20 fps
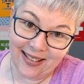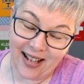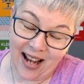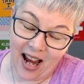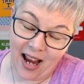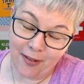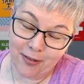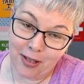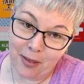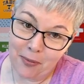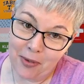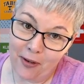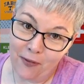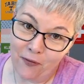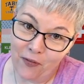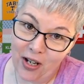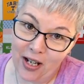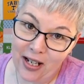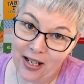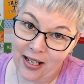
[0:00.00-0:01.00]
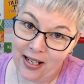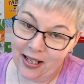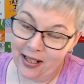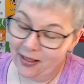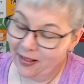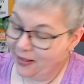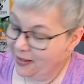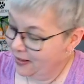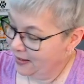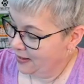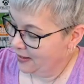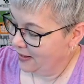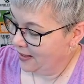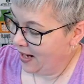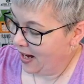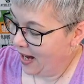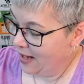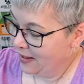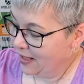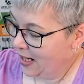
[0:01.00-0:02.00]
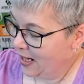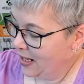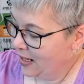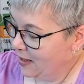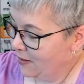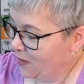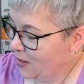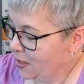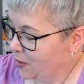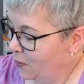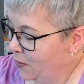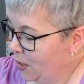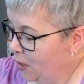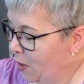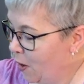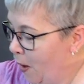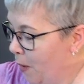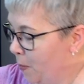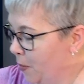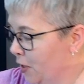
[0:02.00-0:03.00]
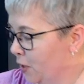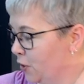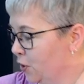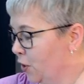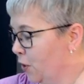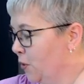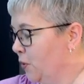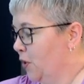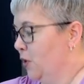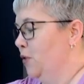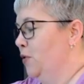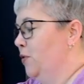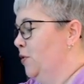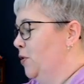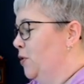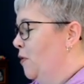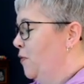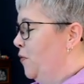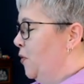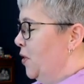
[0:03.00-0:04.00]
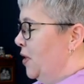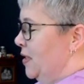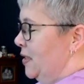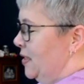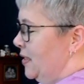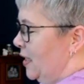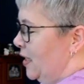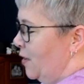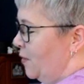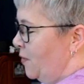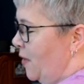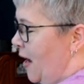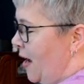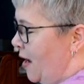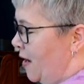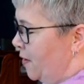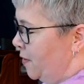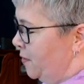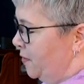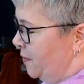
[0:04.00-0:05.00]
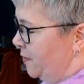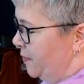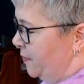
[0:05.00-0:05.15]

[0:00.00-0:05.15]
Have something fun at the end of this video I want to show you, so if you can stick around.